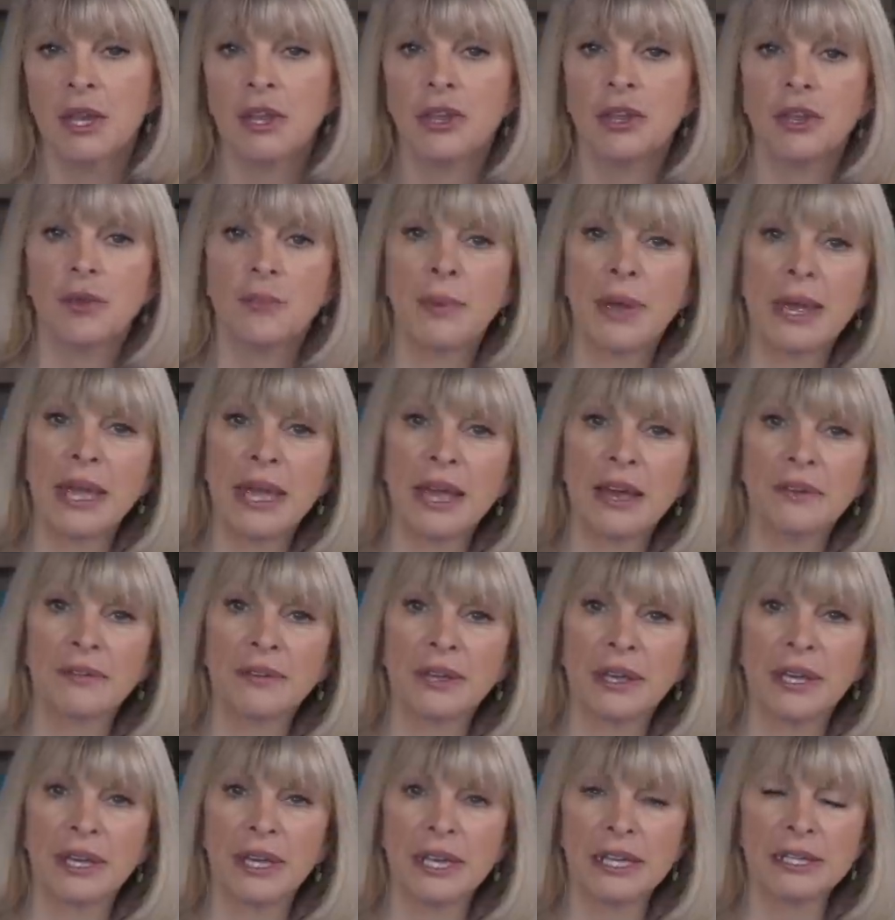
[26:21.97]
You may have
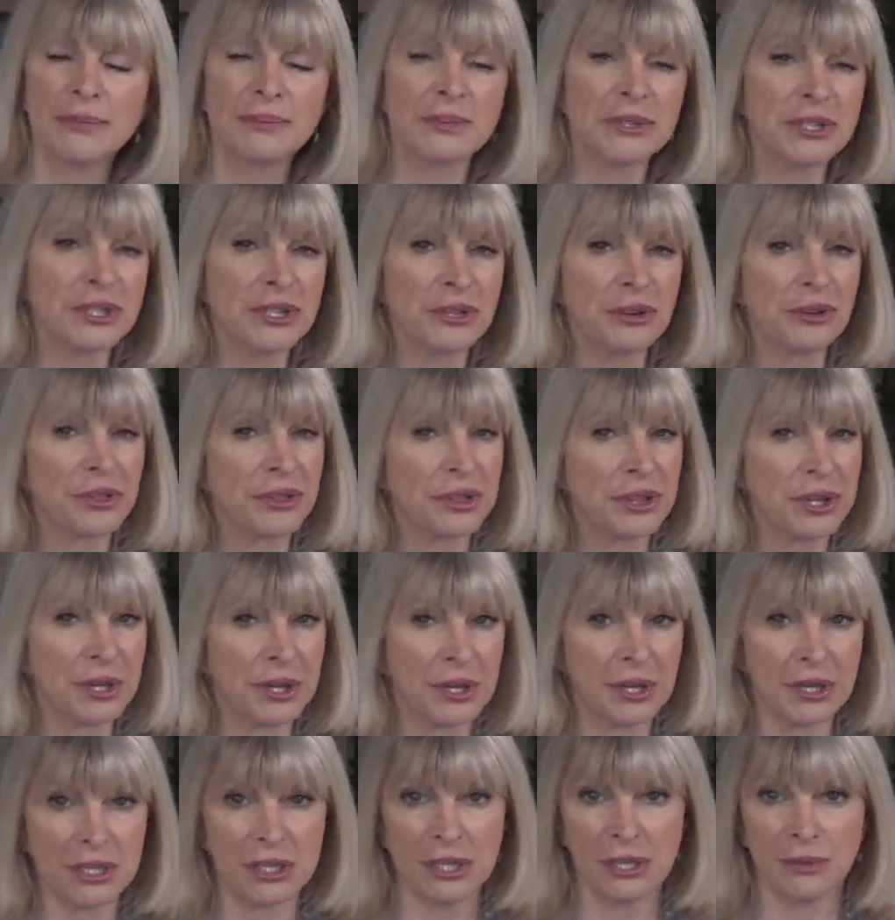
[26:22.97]
kids, but you're
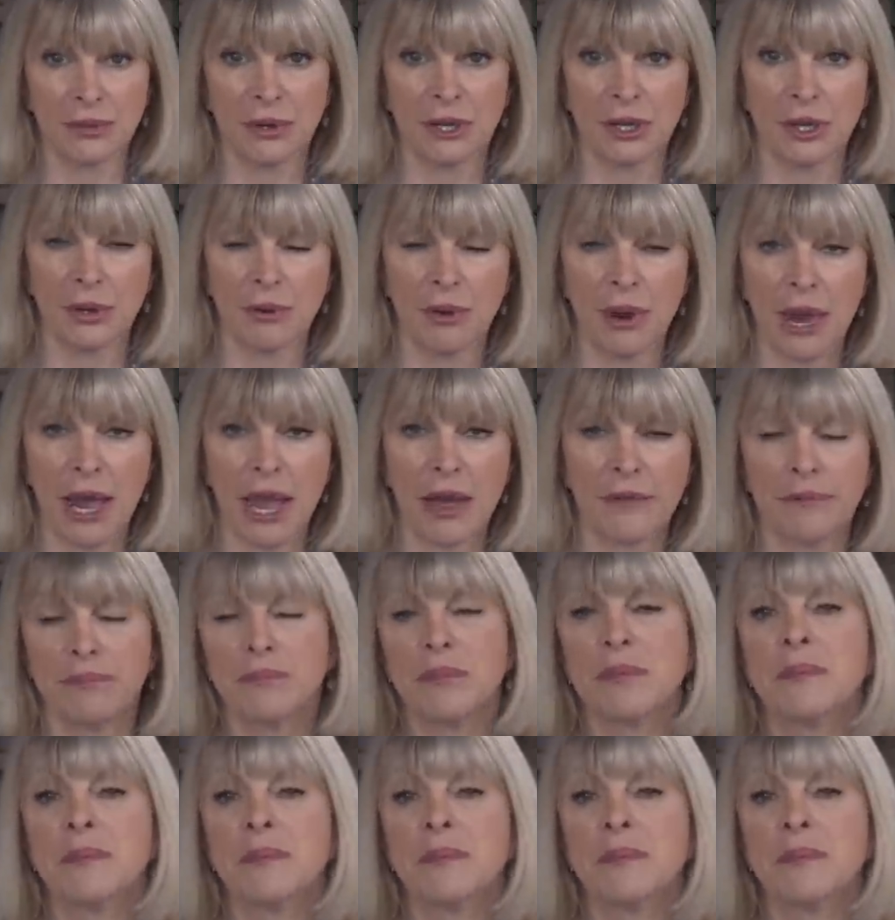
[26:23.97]
30 when you have them.